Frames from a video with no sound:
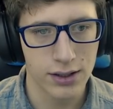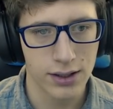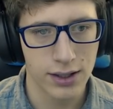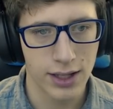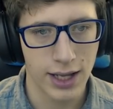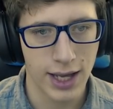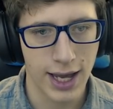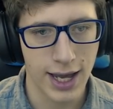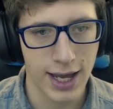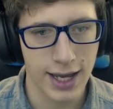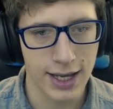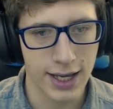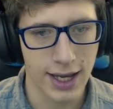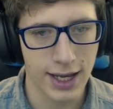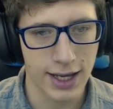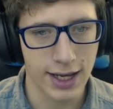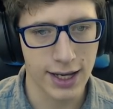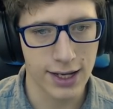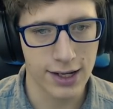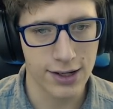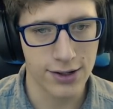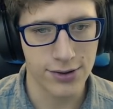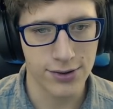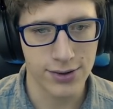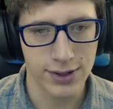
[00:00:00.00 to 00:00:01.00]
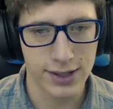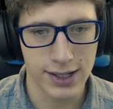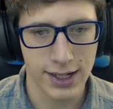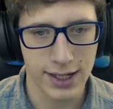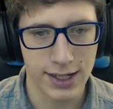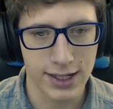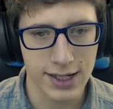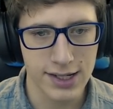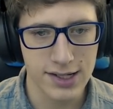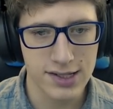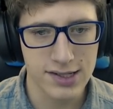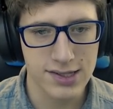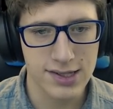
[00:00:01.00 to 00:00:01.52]
hanging out, and I
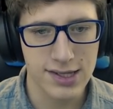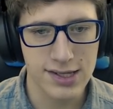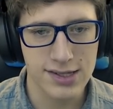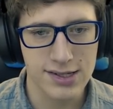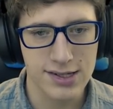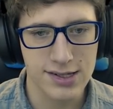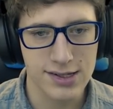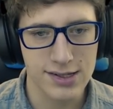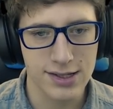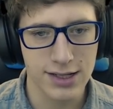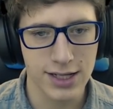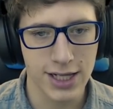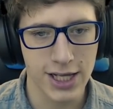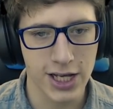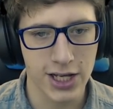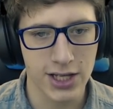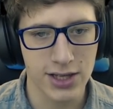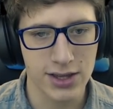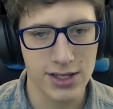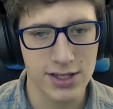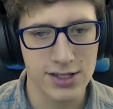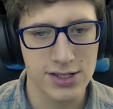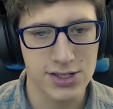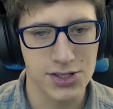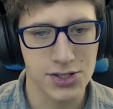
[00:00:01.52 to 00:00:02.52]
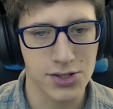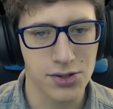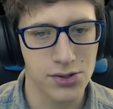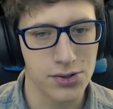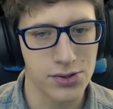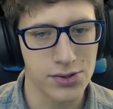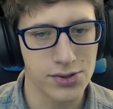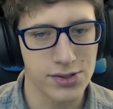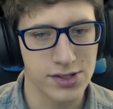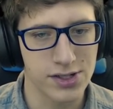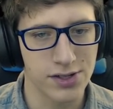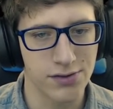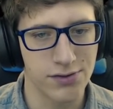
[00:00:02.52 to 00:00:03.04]
guess this is like the
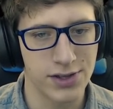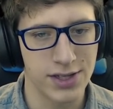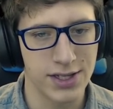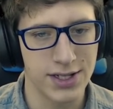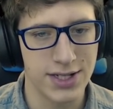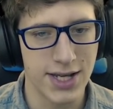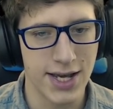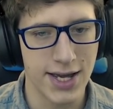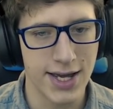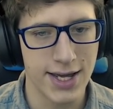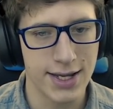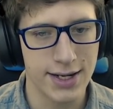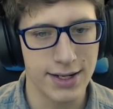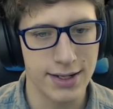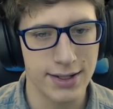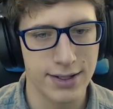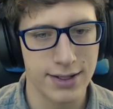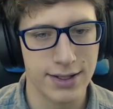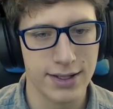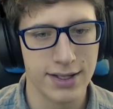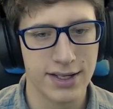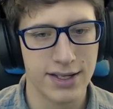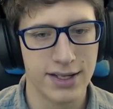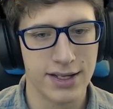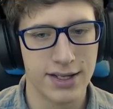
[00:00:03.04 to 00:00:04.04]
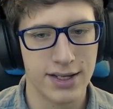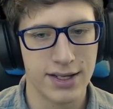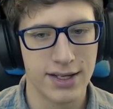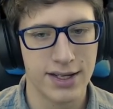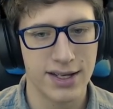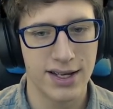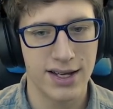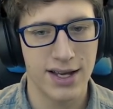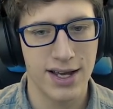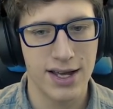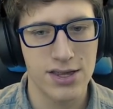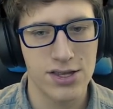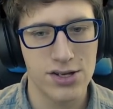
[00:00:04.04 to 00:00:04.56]
souls of the dead,
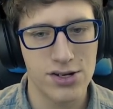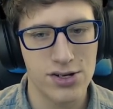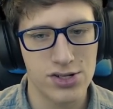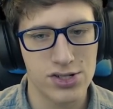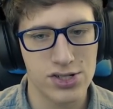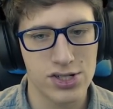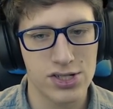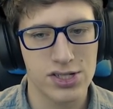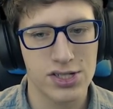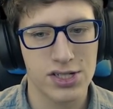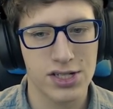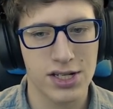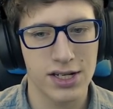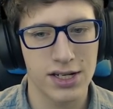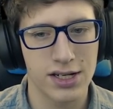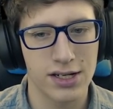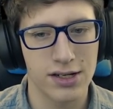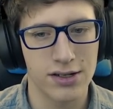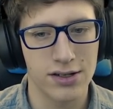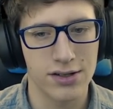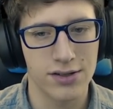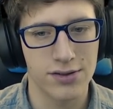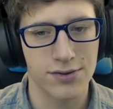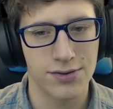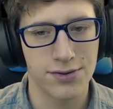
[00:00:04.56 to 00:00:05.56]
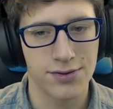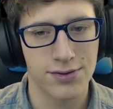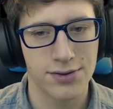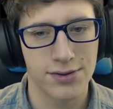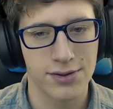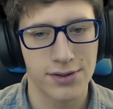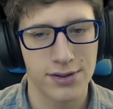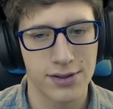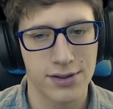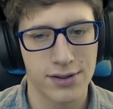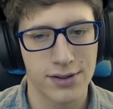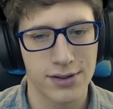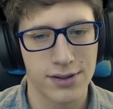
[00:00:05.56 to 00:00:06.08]
and they're just kind of
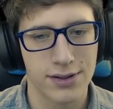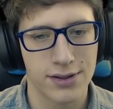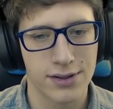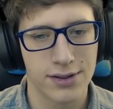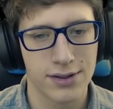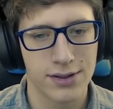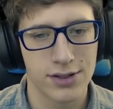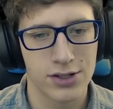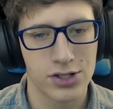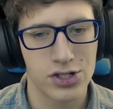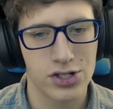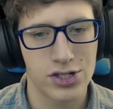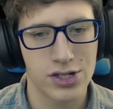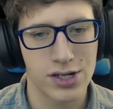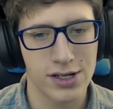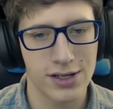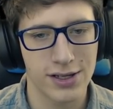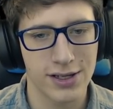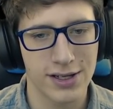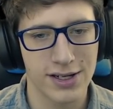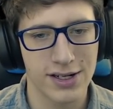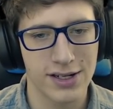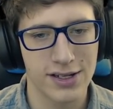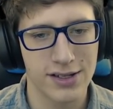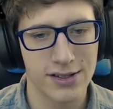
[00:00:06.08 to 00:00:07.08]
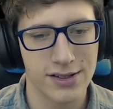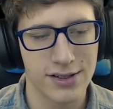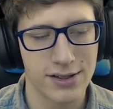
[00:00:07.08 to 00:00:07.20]
chilling.